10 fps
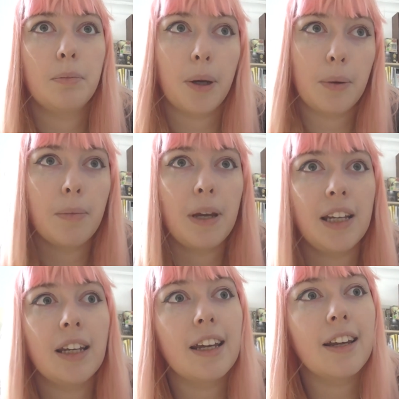both
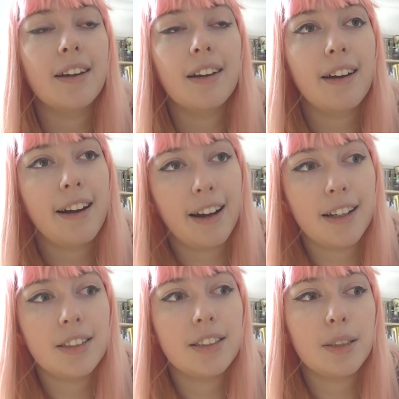mania
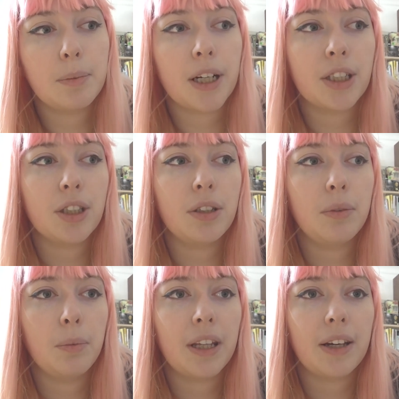and
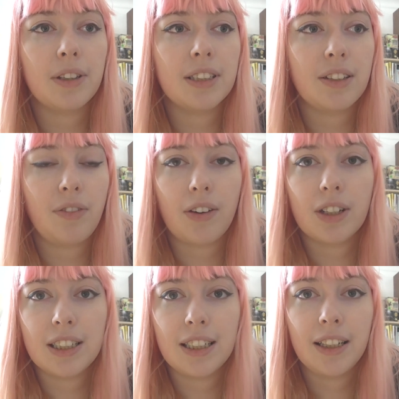depression without the
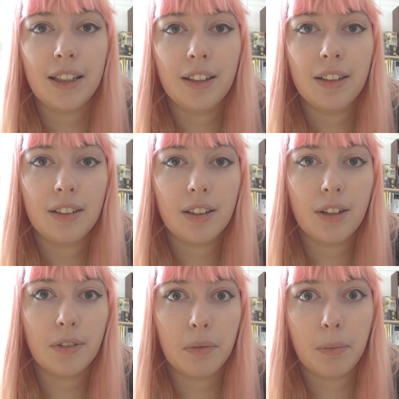severity
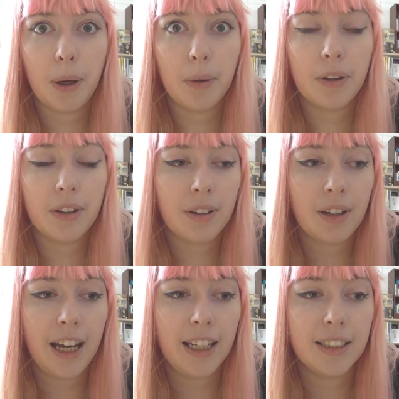of both
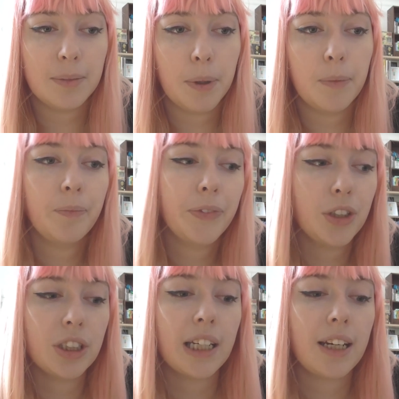ends. But
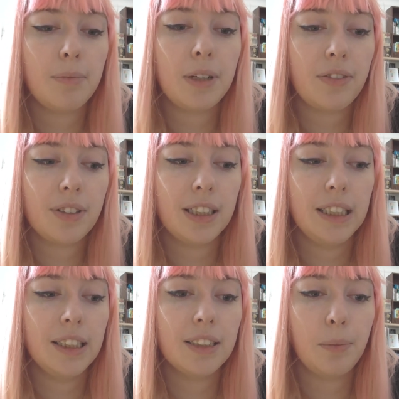she said I'm
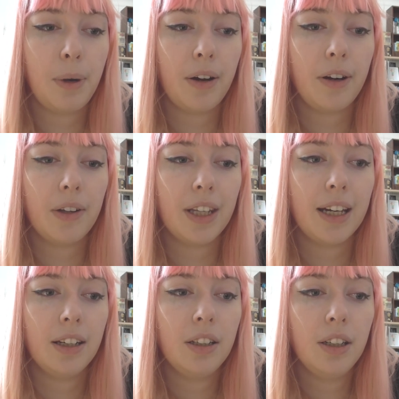definitely somewhere around
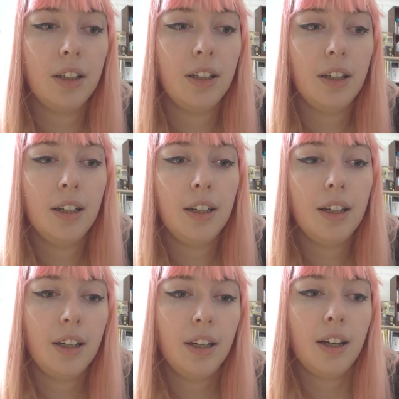that.
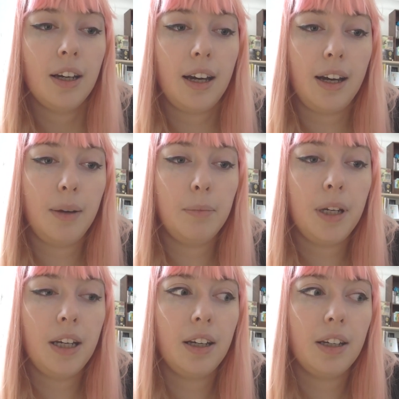Um,